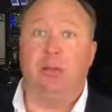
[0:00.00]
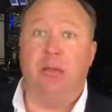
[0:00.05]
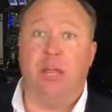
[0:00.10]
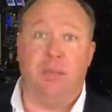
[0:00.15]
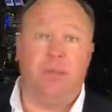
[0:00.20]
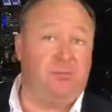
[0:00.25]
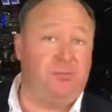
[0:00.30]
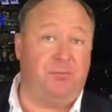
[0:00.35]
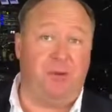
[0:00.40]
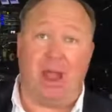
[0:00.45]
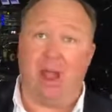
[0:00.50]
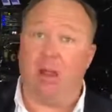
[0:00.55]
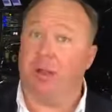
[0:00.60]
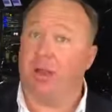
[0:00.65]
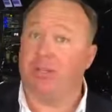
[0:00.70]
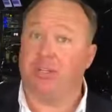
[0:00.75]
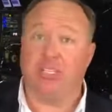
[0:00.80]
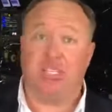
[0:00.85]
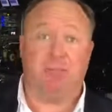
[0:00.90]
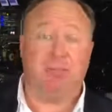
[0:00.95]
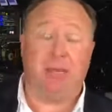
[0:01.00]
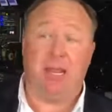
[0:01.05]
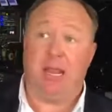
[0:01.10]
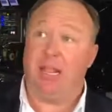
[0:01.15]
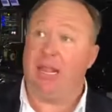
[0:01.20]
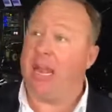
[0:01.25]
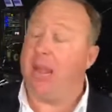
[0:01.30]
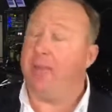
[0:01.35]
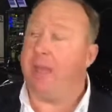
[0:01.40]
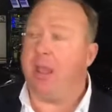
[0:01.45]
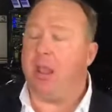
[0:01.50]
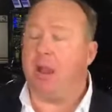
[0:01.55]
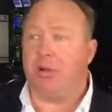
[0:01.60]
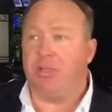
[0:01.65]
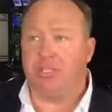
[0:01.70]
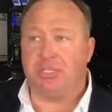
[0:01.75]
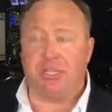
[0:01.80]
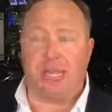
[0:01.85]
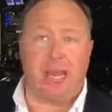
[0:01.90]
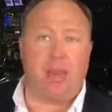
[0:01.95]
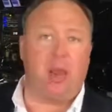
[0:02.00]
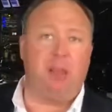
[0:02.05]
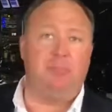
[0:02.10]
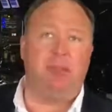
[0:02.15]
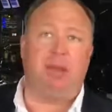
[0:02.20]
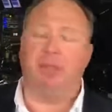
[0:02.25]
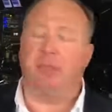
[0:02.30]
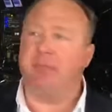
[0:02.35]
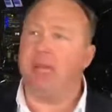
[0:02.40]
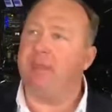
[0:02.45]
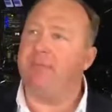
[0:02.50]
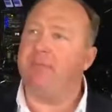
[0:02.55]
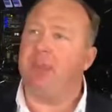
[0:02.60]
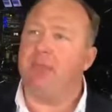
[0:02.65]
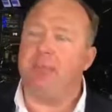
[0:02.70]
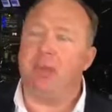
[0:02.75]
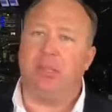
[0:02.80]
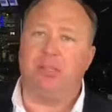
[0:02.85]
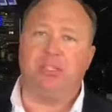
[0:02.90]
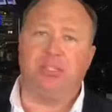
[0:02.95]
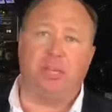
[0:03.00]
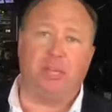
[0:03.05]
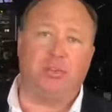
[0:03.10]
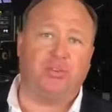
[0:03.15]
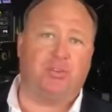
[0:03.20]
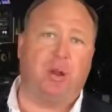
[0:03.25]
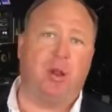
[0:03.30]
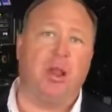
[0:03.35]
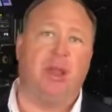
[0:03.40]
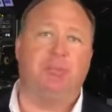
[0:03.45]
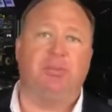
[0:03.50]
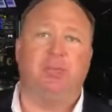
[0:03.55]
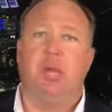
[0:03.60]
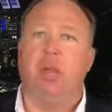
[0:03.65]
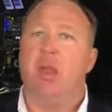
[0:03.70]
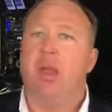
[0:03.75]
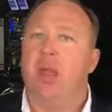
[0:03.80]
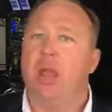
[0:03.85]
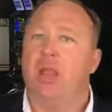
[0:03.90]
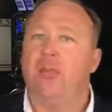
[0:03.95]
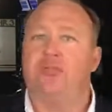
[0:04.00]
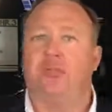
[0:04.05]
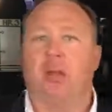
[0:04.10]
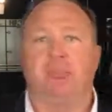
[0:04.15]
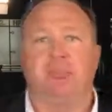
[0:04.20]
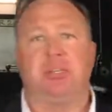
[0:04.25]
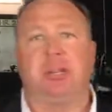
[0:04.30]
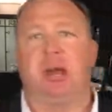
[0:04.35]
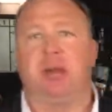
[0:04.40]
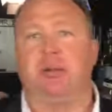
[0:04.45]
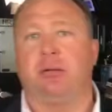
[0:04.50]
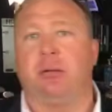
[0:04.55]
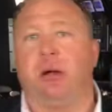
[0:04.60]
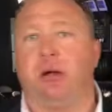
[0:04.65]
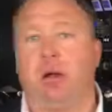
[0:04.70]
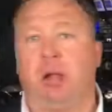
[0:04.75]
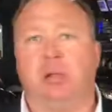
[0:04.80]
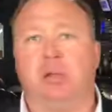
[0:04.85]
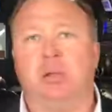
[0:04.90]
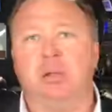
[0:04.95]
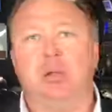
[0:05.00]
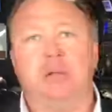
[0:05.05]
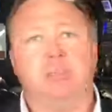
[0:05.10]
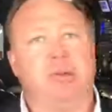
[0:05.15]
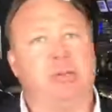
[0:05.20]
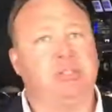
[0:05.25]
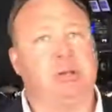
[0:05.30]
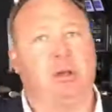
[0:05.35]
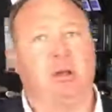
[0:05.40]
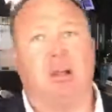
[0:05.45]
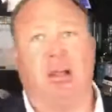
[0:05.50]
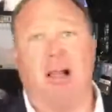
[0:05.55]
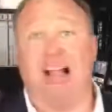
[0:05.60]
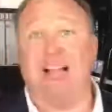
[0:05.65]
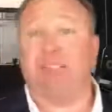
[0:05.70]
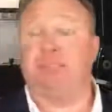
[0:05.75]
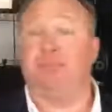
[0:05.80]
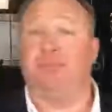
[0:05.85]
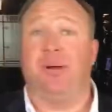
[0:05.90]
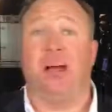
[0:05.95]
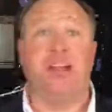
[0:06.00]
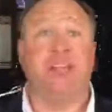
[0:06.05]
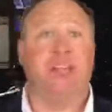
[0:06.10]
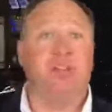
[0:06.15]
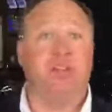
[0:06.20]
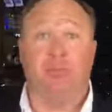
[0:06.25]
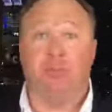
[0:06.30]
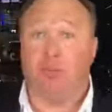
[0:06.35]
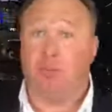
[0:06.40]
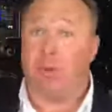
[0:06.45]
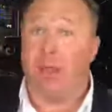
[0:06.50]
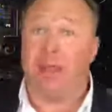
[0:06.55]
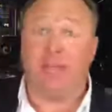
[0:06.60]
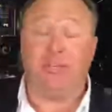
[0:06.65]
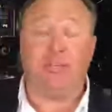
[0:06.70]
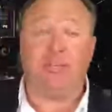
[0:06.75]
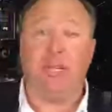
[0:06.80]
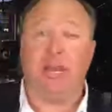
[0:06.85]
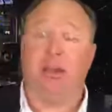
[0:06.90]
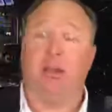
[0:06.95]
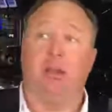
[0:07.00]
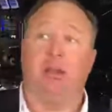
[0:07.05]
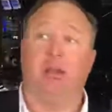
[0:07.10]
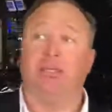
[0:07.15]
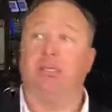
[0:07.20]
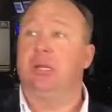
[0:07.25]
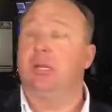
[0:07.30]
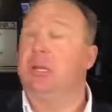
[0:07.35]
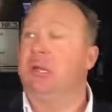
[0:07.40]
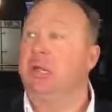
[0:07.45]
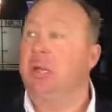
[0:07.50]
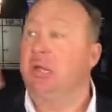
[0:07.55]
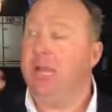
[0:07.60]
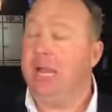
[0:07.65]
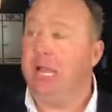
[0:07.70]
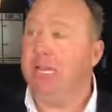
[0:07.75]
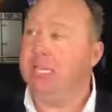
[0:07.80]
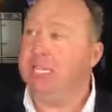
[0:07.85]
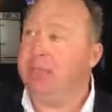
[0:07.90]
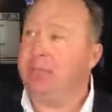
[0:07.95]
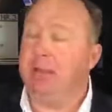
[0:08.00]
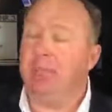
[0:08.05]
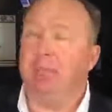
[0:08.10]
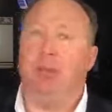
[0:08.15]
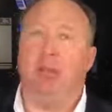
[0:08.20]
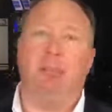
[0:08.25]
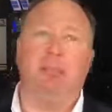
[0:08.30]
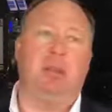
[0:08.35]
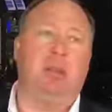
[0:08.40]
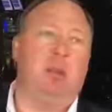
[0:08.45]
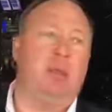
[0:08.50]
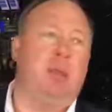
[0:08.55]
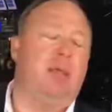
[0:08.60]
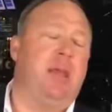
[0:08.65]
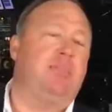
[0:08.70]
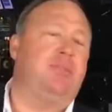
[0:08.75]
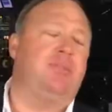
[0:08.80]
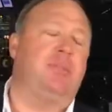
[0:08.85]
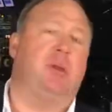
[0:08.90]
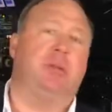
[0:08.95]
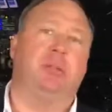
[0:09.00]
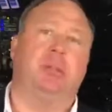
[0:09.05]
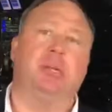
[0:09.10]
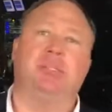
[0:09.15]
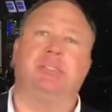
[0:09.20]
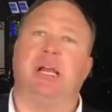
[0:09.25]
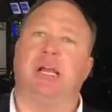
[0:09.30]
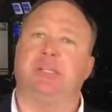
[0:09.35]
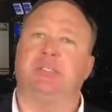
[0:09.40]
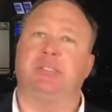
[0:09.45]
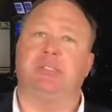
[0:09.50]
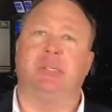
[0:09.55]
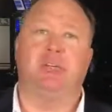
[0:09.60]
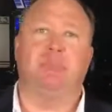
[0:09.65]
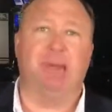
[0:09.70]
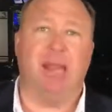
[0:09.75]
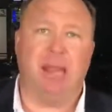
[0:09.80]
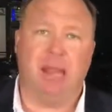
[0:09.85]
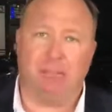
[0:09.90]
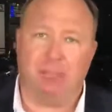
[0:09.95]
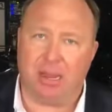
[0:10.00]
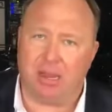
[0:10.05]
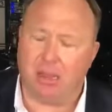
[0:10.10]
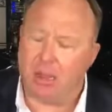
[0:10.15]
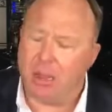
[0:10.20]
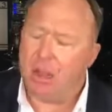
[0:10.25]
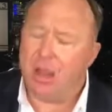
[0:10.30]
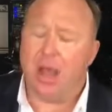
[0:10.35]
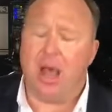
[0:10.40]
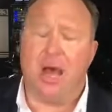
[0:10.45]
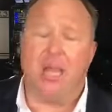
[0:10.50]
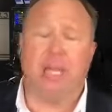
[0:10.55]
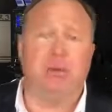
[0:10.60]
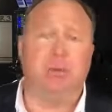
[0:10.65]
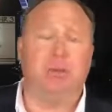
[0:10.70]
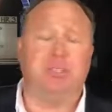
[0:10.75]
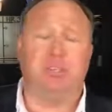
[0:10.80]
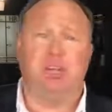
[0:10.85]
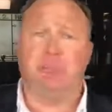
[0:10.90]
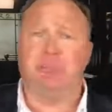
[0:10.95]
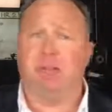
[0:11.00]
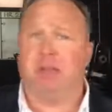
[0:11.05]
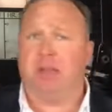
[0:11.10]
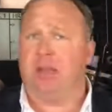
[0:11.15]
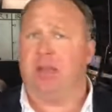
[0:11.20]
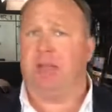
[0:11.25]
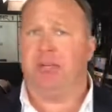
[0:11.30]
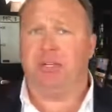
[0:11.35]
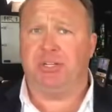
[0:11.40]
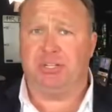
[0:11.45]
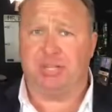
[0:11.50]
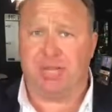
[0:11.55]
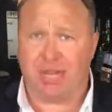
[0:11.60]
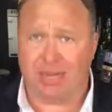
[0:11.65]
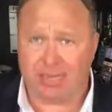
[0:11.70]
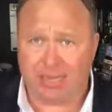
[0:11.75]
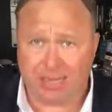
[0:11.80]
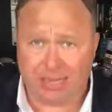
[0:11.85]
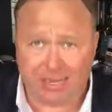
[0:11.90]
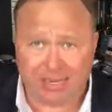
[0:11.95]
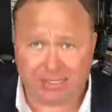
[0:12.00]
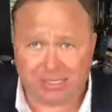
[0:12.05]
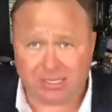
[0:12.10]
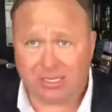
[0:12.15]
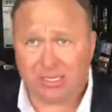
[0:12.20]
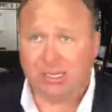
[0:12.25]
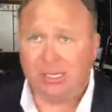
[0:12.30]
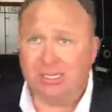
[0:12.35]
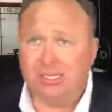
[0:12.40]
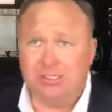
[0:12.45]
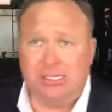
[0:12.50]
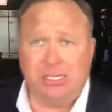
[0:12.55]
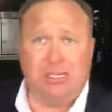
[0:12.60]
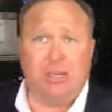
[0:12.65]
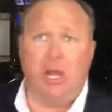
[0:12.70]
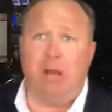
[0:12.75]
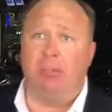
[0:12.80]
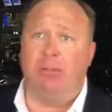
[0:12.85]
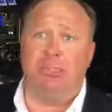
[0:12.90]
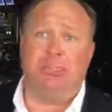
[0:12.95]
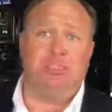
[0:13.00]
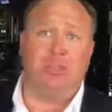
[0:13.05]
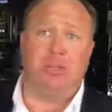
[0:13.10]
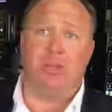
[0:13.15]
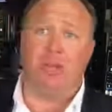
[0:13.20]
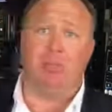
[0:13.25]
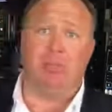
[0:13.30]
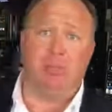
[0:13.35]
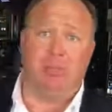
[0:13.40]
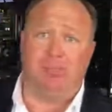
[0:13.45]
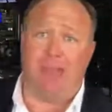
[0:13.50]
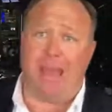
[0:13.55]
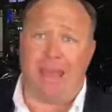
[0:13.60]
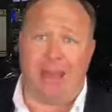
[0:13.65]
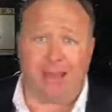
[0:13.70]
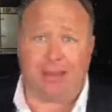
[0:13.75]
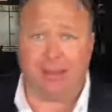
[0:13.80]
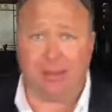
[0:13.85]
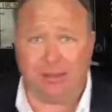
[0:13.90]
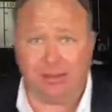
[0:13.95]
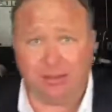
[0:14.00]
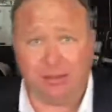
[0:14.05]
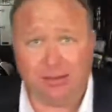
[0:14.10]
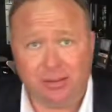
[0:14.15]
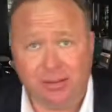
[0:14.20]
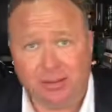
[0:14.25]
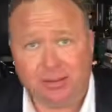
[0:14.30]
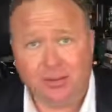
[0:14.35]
And this firing is just the beginning, and they are scared because they've committed such crimes, and Trump's got it all, but it's all classified. He's going to do it through the right channels. And these people, I mean, they've sold us out so bad, man. Hollywood's owned by the Communist Chinese. The globalists took over the Vatican.